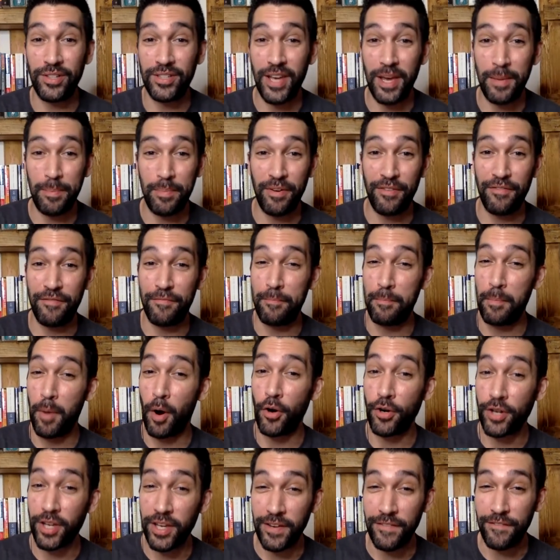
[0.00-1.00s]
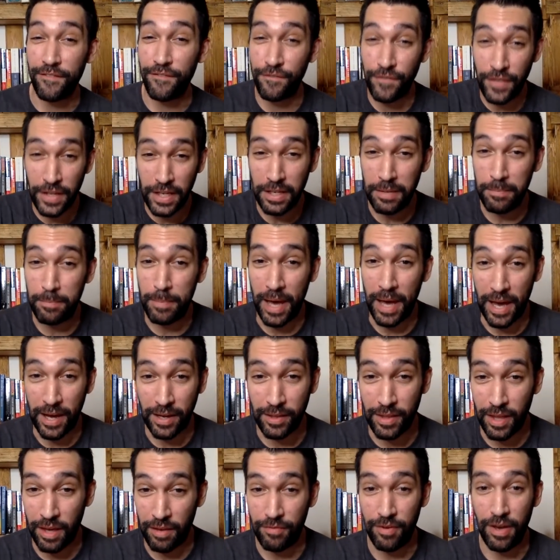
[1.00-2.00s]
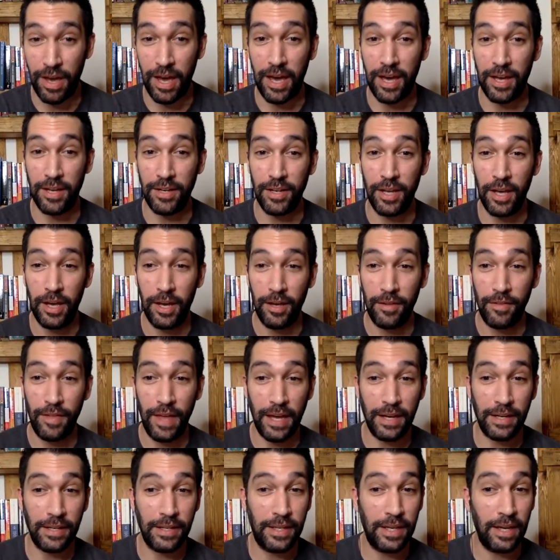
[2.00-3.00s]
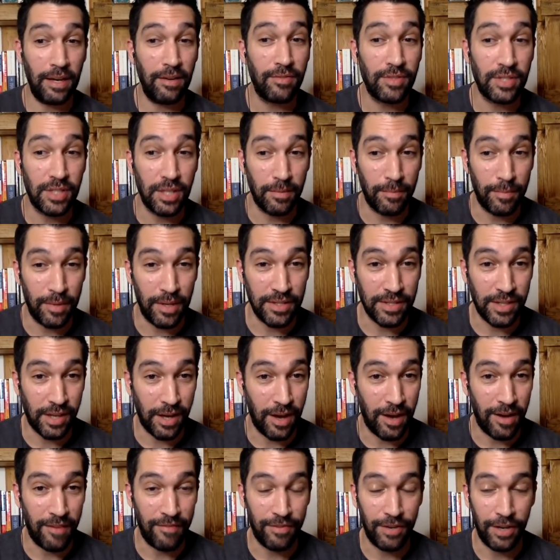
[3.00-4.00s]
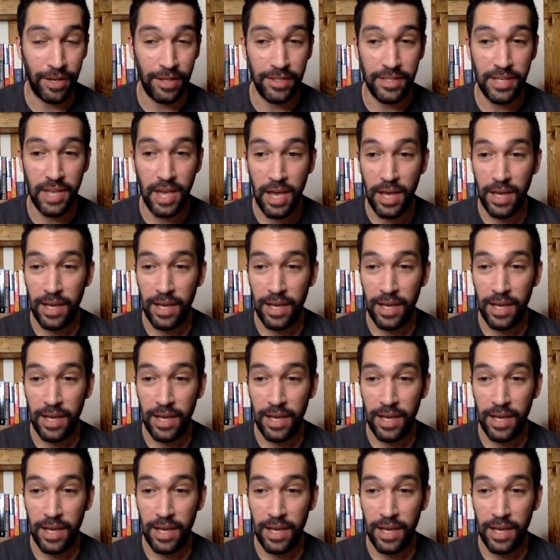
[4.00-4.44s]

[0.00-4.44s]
type of market feedback they've had that gives them this confidence.